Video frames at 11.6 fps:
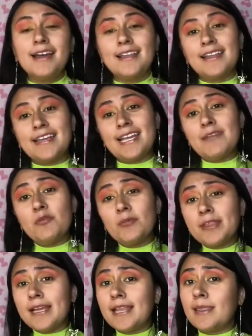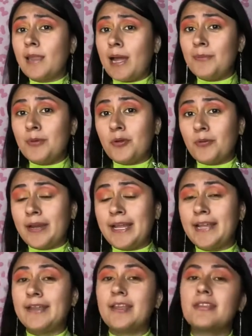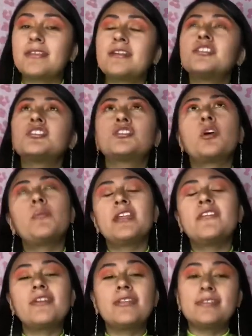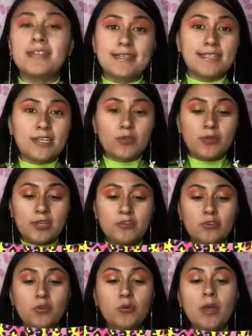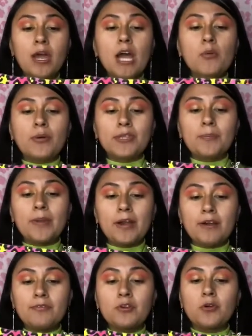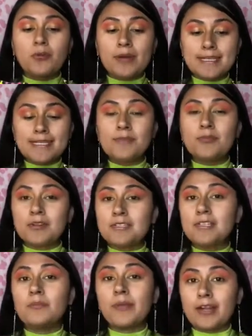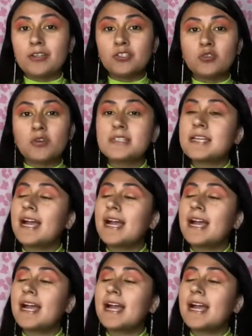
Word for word: Like even with like a lime green, like there's so many fun things that you can do with a pair of crazy printed biker shorts.